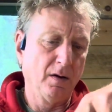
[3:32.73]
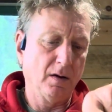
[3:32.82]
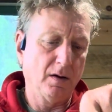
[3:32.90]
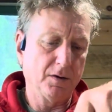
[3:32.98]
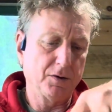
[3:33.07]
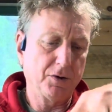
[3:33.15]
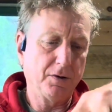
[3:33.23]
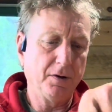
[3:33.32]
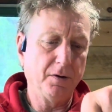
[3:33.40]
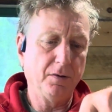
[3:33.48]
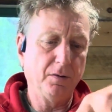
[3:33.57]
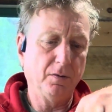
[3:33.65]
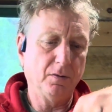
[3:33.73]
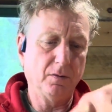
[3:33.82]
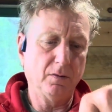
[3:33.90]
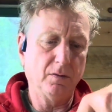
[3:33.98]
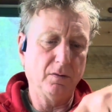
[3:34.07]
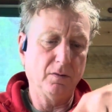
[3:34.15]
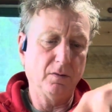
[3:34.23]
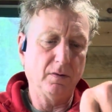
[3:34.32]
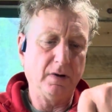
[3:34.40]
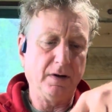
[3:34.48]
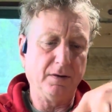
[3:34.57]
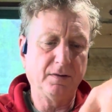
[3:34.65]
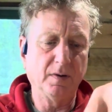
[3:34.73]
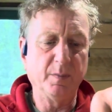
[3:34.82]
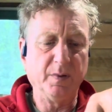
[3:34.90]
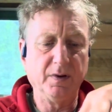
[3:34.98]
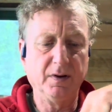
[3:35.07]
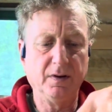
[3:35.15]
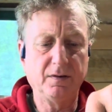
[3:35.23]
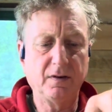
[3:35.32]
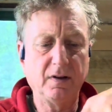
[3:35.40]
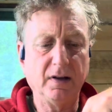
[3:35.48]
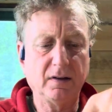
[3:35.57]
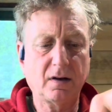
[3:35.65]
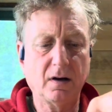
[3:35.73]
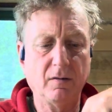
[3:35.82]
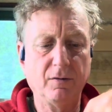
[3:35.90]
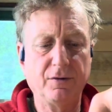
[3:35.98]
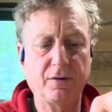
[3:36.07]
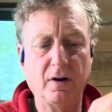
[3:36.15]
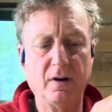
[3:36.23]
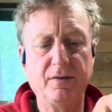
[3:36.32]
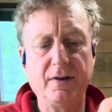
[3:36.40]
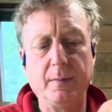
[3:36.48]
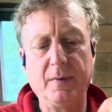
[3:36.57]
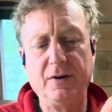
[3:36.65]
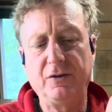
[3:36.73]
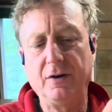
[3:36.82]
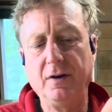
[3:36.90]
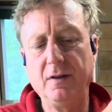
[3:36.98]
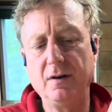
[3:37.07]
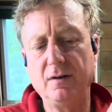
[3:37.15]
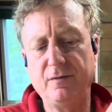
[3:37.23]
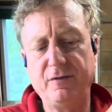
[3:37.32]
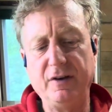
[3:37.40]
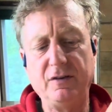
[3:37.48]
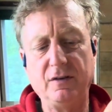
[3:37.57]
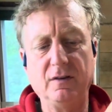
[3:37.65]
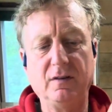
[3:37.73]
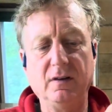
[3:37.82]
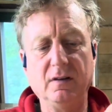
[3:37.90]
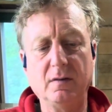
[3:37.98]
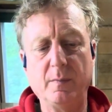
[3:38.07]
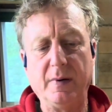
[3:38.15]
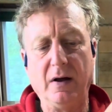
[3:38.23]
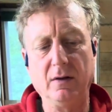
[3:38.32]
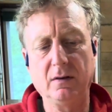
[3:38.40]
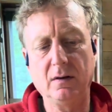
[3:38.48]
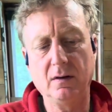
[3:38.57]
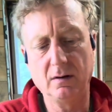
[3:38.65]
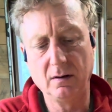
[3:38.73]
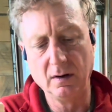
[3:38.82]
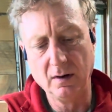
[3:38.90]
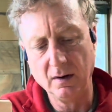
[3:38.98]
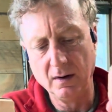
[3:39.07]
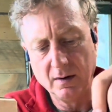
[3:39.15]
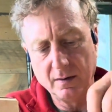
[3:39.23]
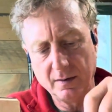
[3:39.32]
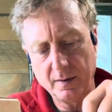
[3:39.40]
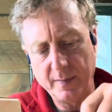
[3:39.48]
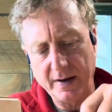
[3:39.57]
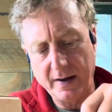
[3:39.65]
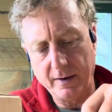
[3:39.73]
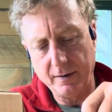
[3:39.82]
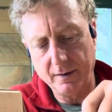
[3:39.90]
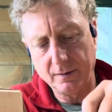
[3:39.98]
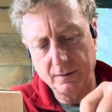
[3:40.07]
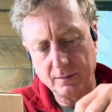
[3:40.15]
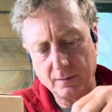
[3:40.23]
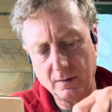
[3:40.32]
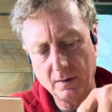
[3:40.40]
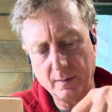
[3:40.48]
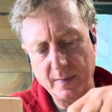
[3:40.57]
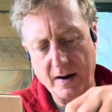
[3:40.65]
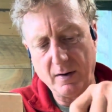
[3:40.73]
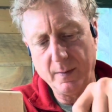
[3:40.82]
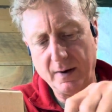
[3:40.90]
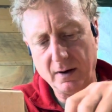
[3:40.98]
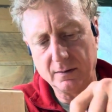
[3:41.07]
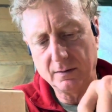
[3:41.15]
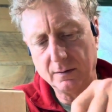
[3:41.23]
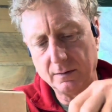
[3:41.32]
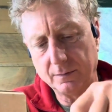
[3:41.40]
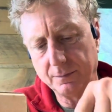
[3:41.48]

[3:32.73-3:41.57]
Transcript: I'll show you how simple it is to take the covers off, and then I'm going to show you the deficiencies about the batteries, the battery boxes.